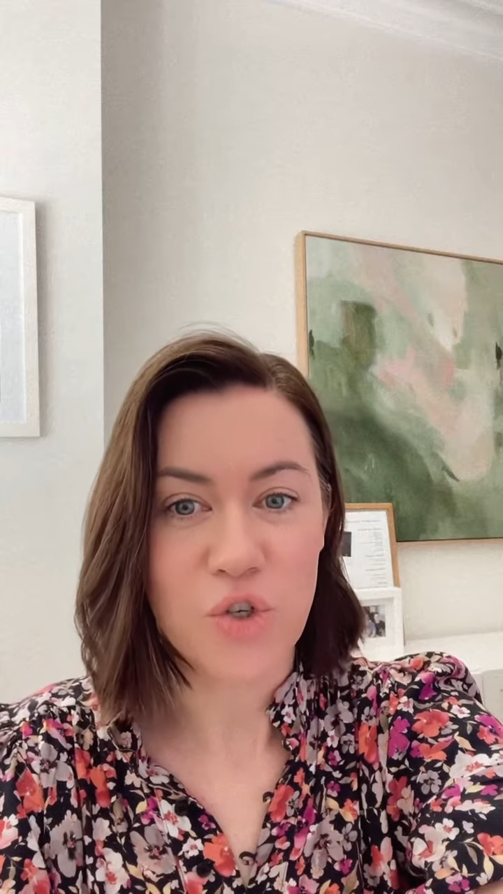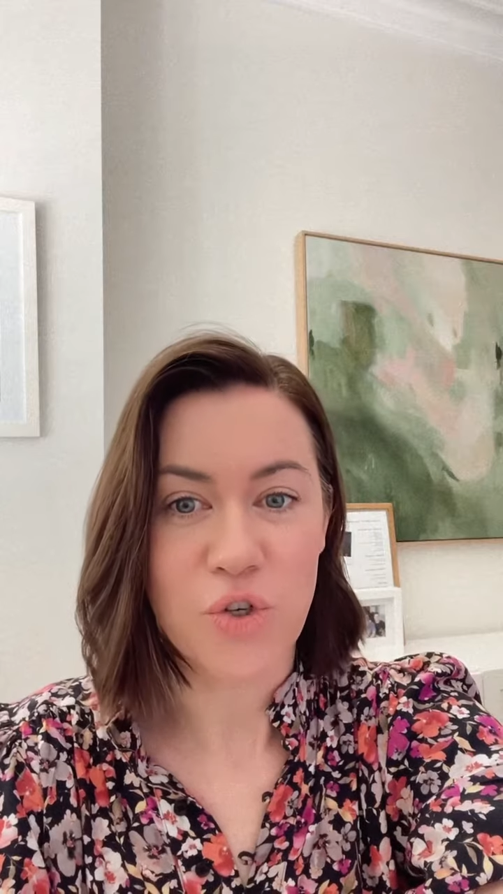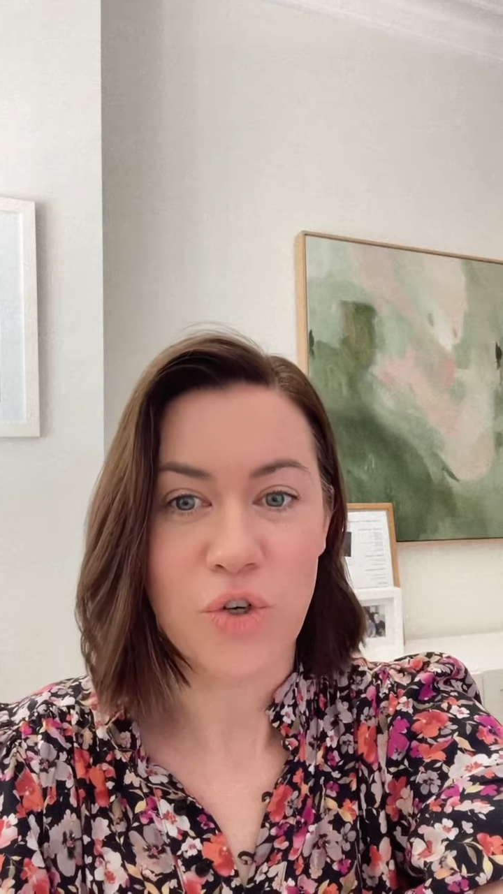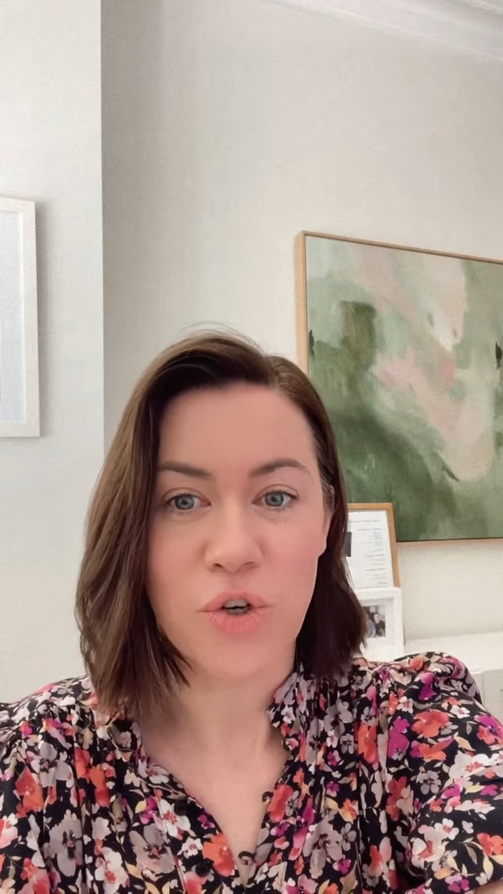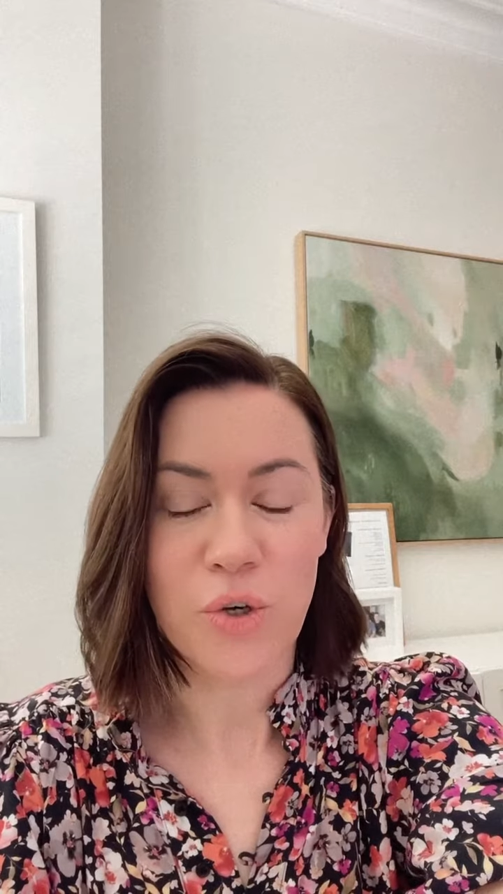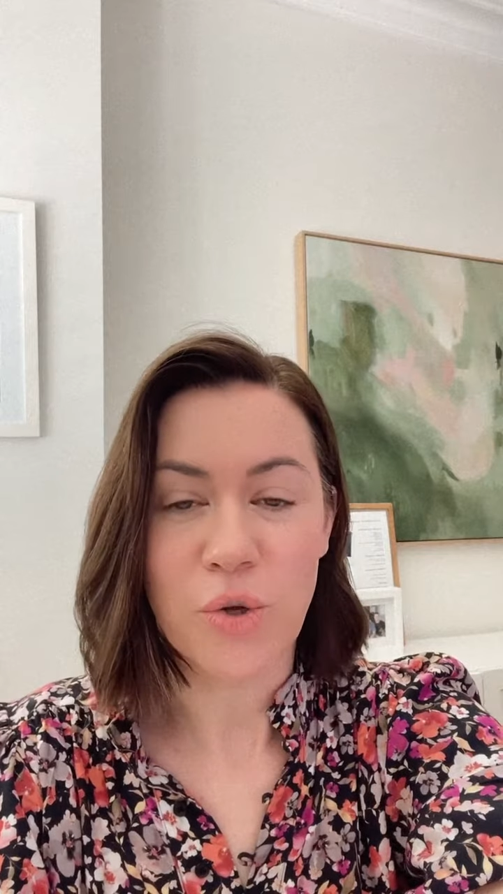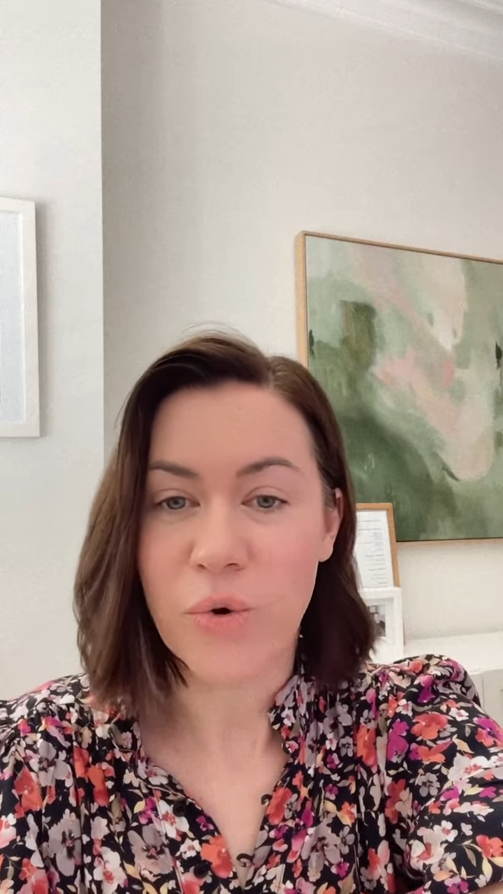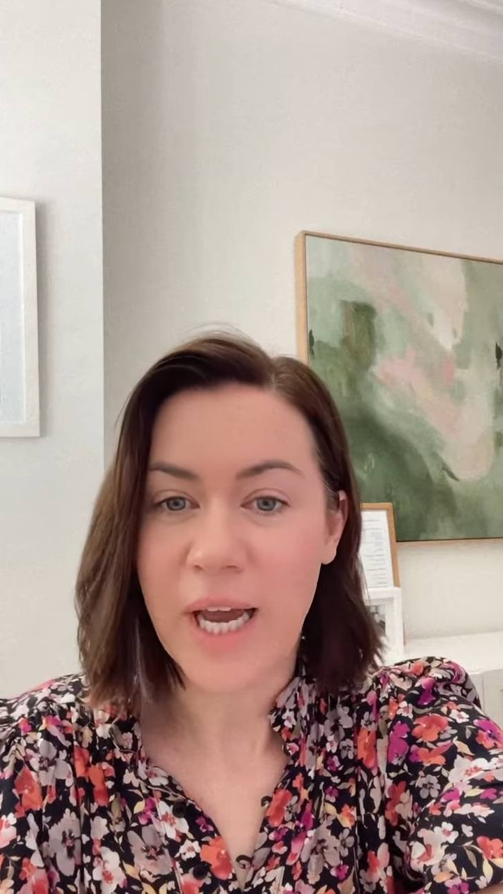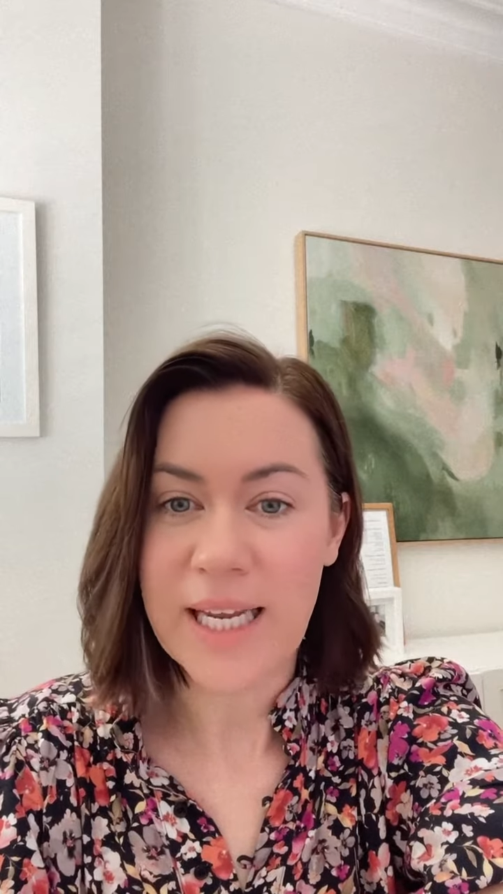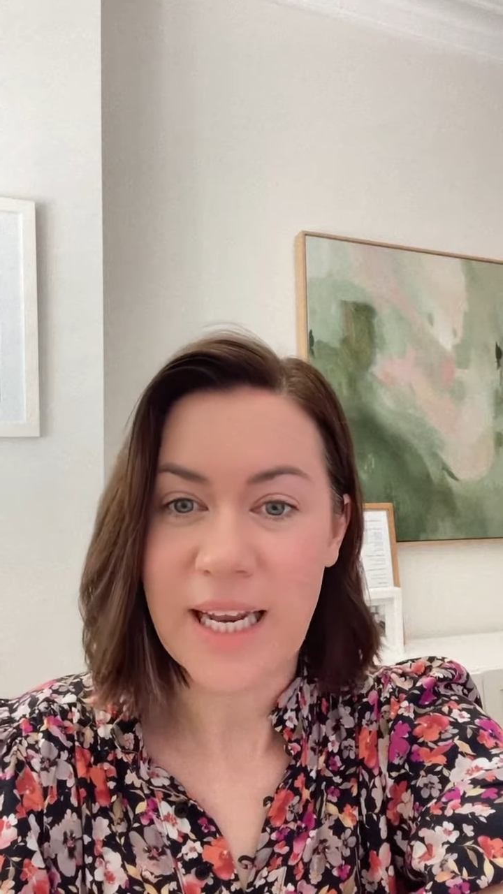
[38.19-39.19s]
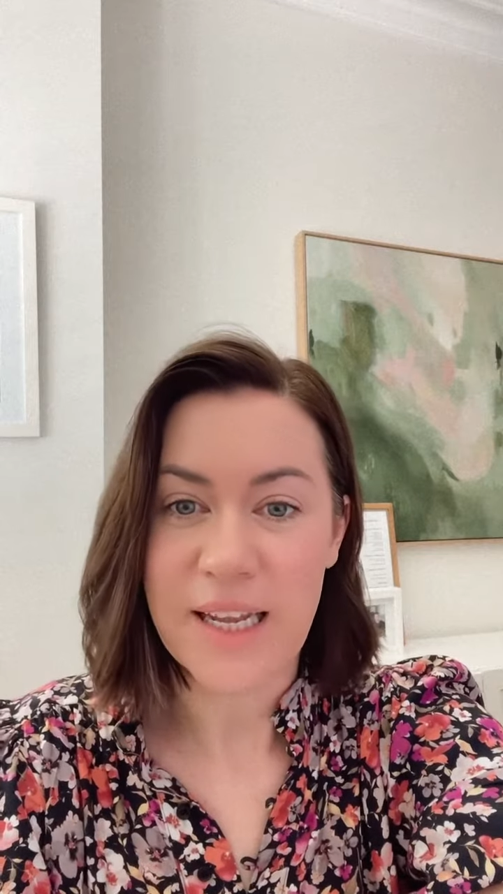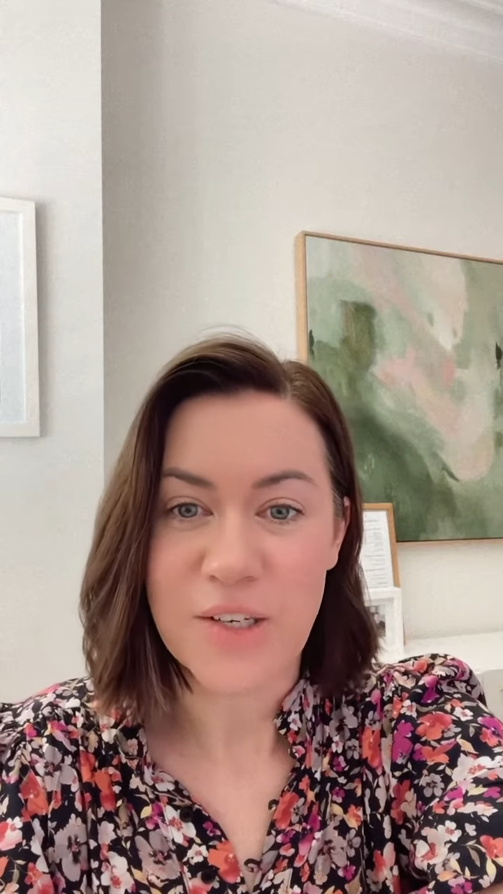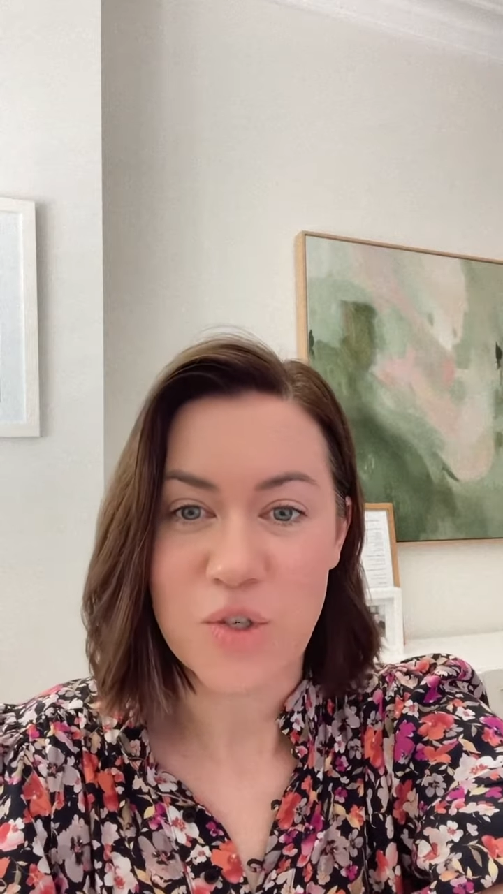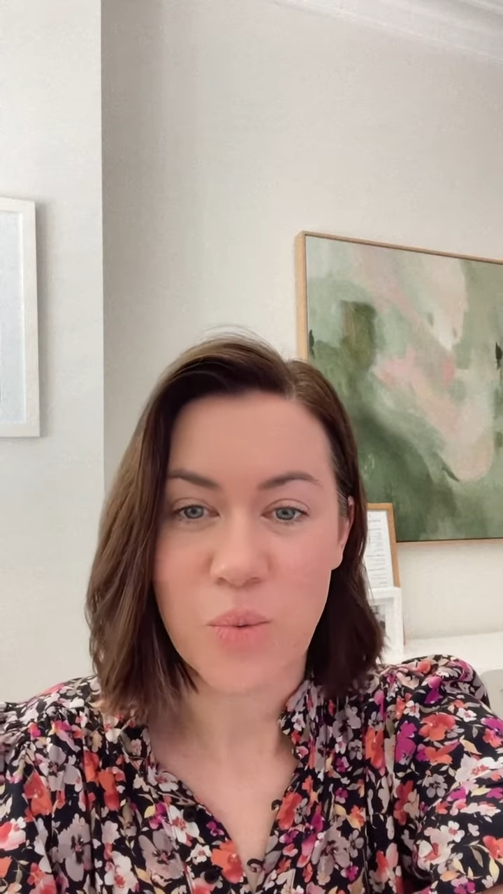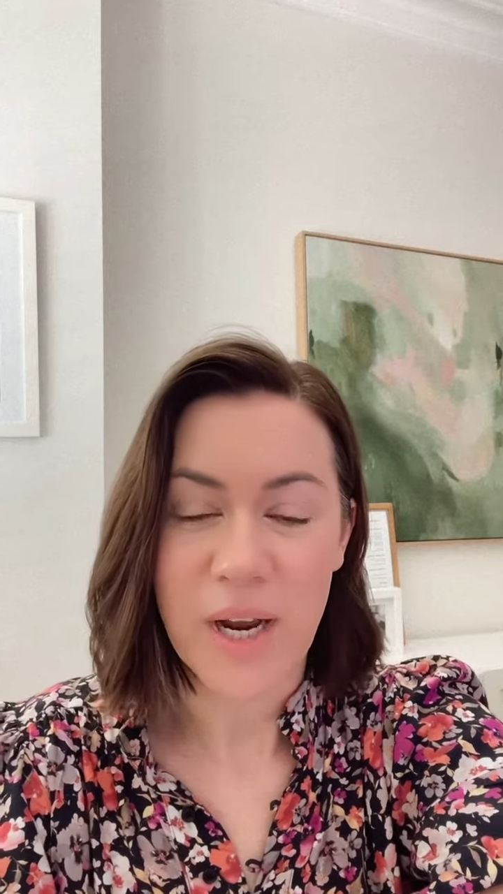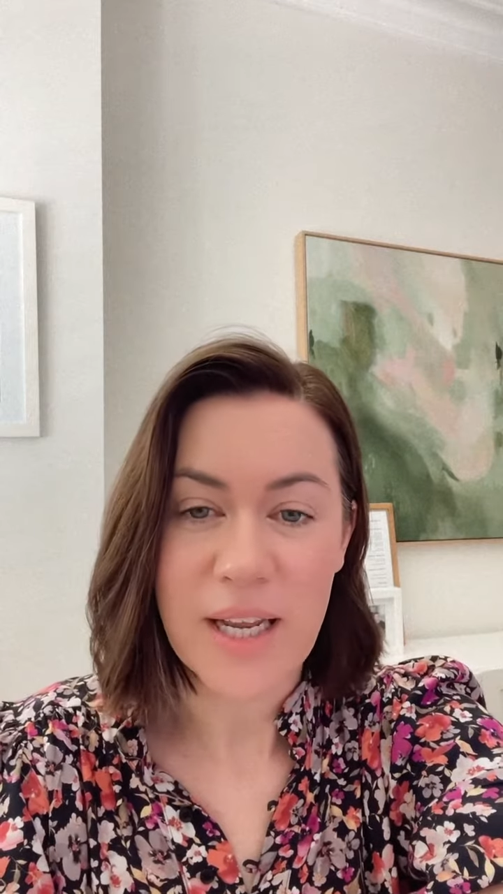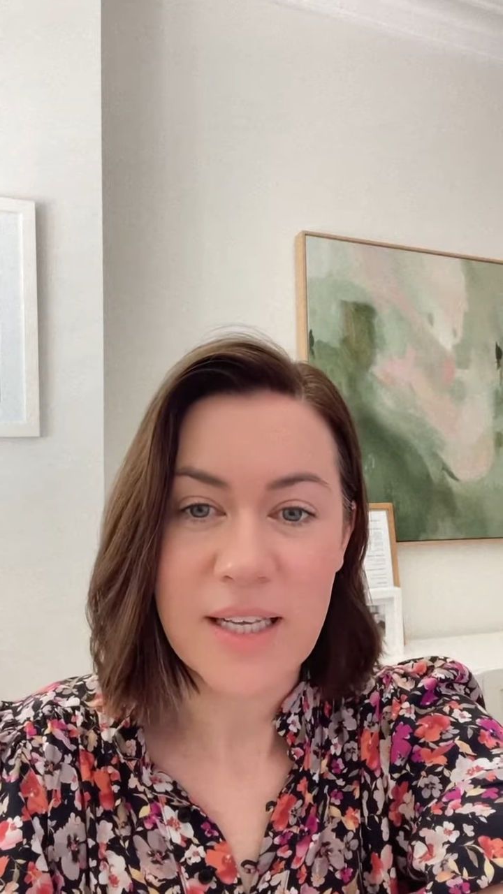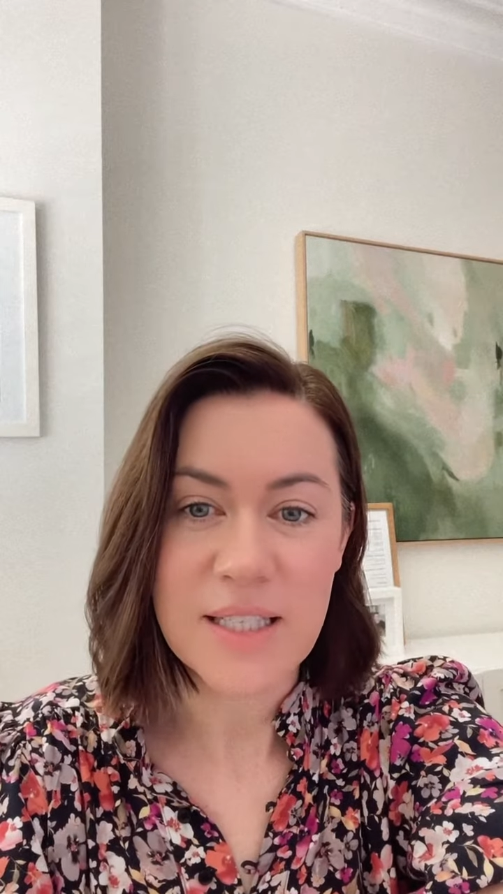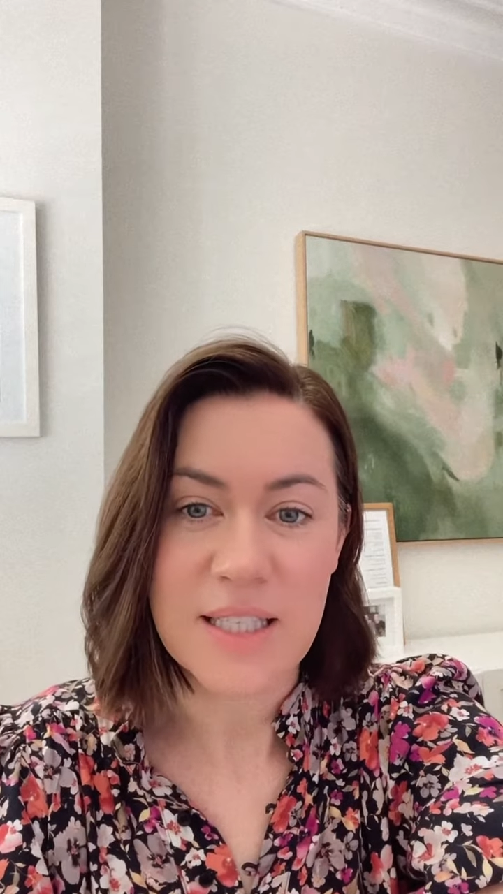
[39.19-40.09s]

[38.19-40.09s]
to look at getting into weddings.